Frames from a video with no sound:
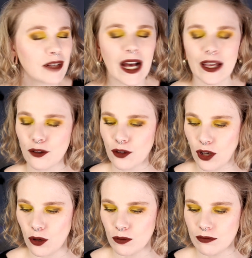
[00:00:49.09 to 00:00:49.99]
I don't
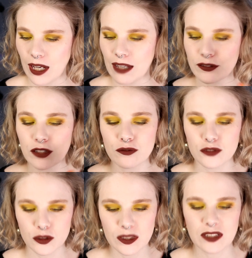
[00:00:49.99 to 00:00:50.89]
know. I've gone
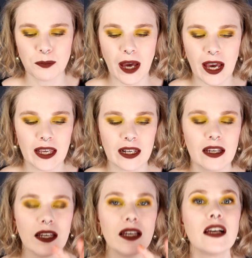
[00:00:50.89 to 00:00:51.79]
through this pile
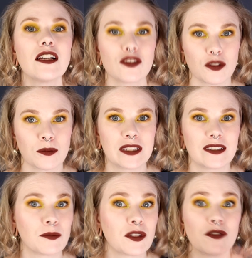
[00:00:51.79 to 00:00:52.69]
so many times.